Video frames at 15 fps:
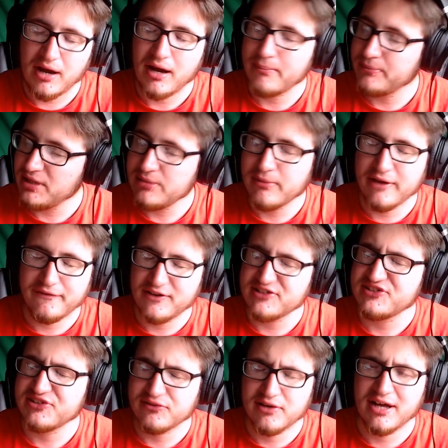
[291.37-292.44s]
me and my friends
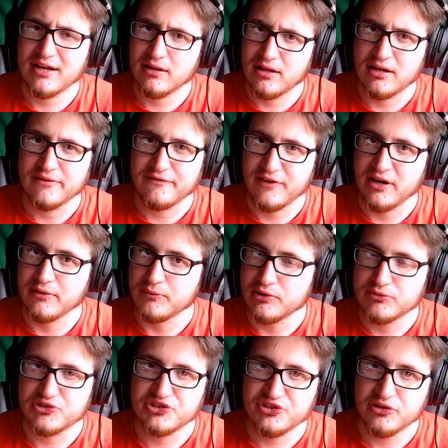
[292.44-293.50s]
still had a lot of fun, and we
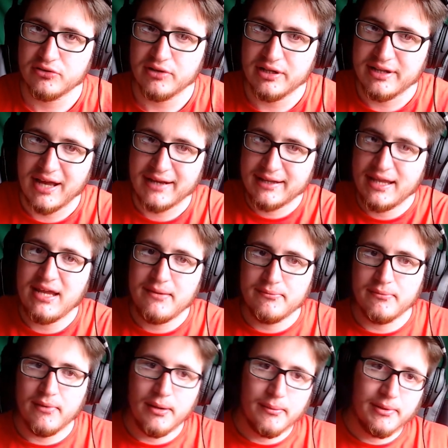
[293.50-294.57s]
were still in that game.